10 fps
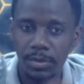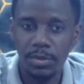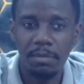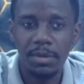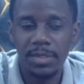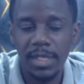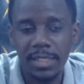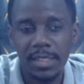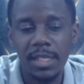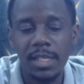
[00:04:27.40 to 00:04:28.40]
Sorry about
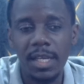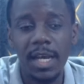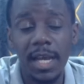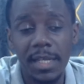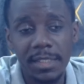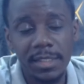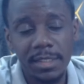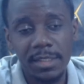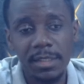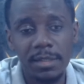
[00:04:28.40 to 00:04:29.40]
that. And
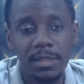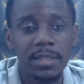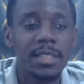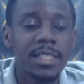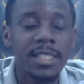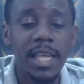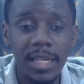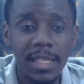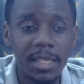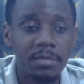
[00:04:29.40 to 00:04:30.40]
the
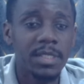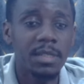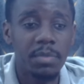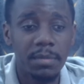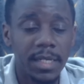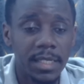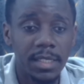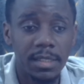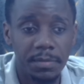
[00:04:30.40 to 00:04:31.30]
10 games in the Premier League